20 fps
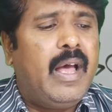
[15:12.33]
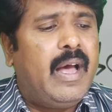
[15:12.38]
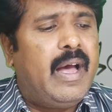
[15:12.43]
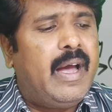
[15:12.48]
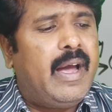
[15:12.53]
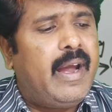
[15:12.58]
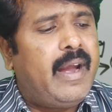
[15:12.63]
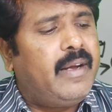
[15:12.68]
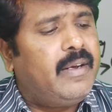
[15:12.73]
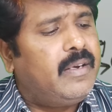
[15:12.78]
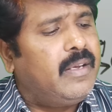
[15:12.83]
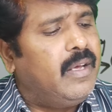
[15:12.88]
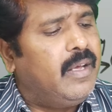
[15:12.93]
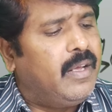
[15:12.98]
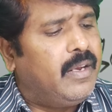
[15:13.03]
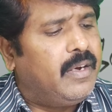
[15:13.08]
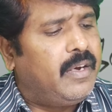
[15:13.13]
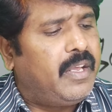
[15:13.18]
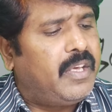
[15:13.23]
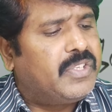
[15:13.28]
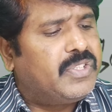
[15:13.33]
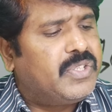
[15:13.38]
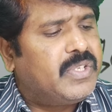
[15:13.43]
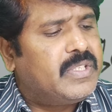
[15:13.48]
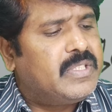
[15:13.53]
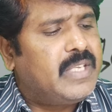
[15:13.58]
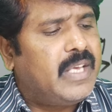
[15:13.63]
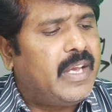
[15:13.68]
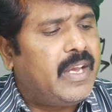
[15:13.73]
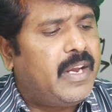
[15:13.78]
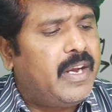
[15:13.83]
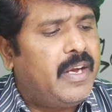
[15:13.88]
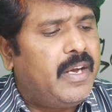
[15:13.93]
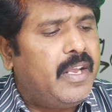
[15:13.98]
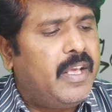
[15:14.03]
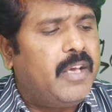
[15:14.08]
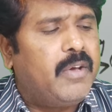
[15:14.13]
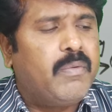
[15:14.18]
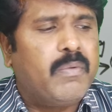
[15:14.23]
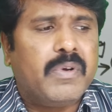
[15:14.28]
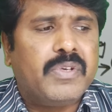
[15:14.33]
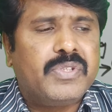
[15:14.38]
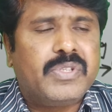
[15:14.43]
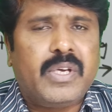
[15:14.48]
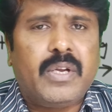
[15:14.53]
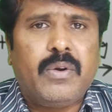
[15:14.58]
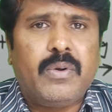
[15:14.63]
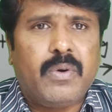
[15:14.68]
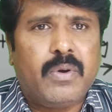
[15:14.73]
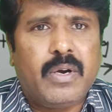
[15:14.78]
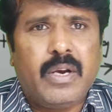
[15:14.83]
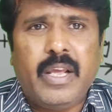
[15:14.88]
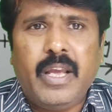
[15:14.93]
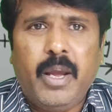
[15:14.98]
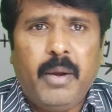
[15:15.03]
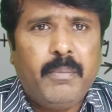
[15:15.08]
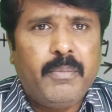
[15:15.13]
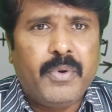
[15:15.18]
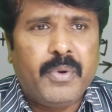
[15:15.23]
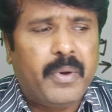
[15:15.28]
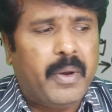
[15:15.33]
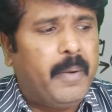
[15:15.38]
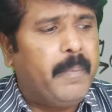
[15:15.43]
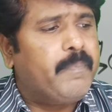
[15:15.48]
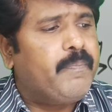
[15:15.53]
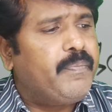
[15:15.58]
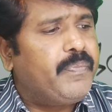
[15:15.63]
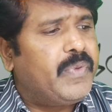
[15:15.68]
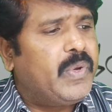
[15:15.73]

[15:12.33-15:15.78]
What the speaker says: and next second equation only I am doing.